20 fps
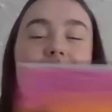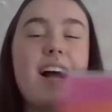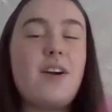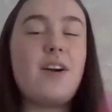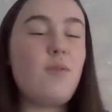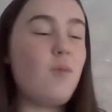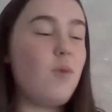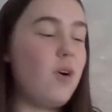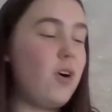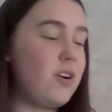I
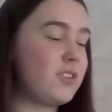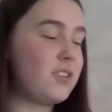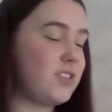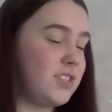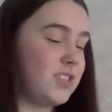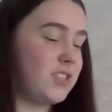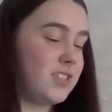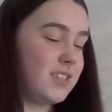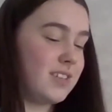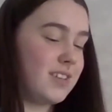
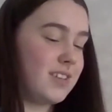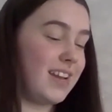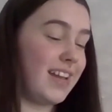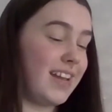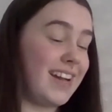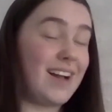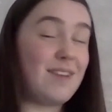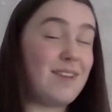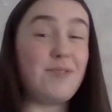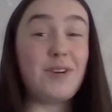watched
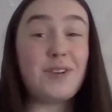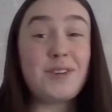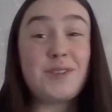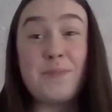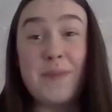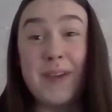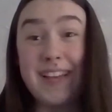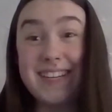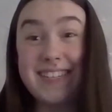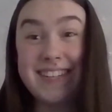
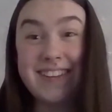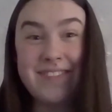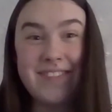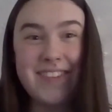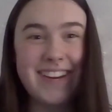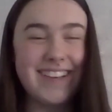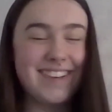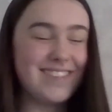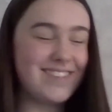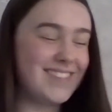painting
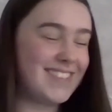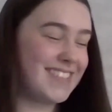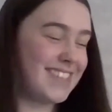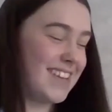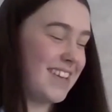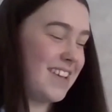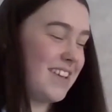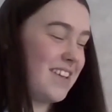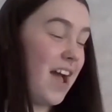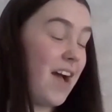videos.
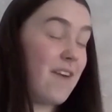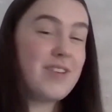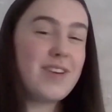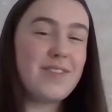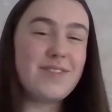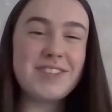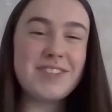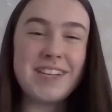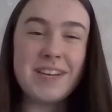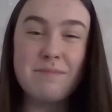Have you
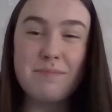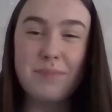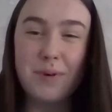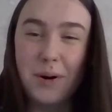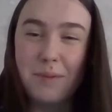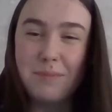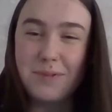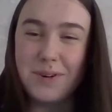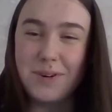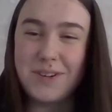ever seen
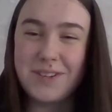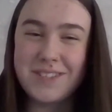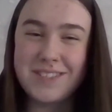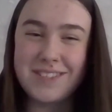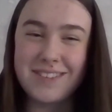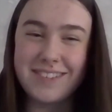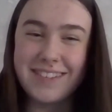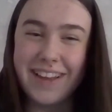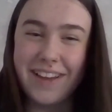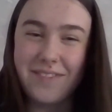Bob Ross
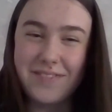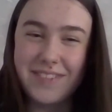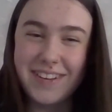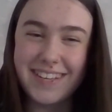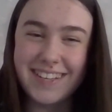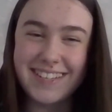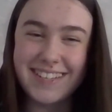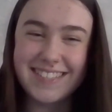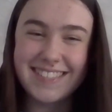on Netflix?